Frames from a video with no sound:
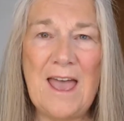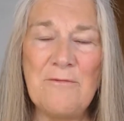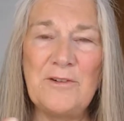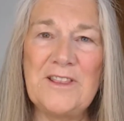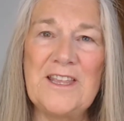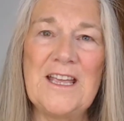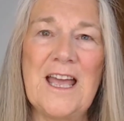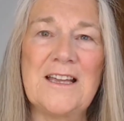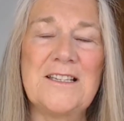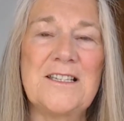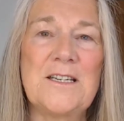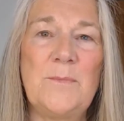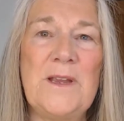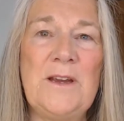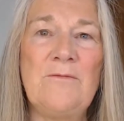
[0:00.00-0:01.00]
Everything has
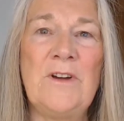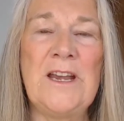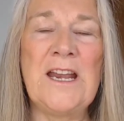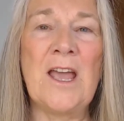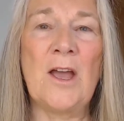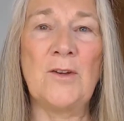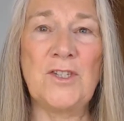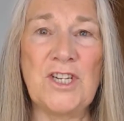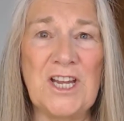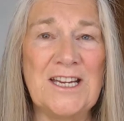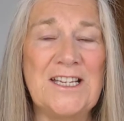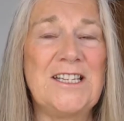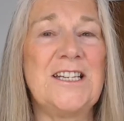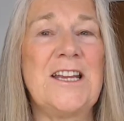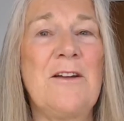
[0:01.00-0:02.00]
to be
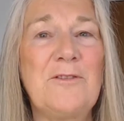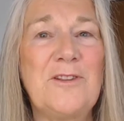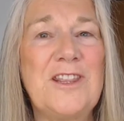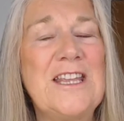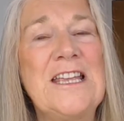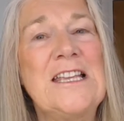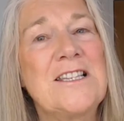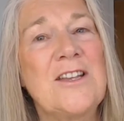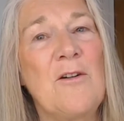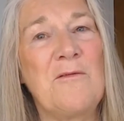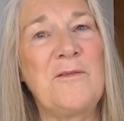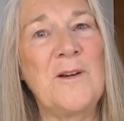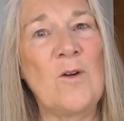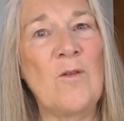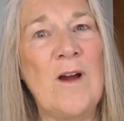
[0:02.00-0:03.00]
renegotiated. Everything is up
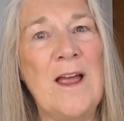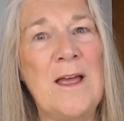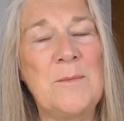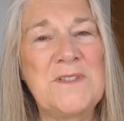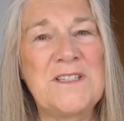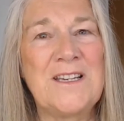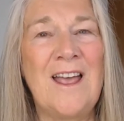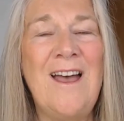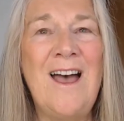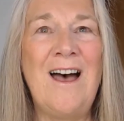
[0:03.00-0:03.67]
for grabs.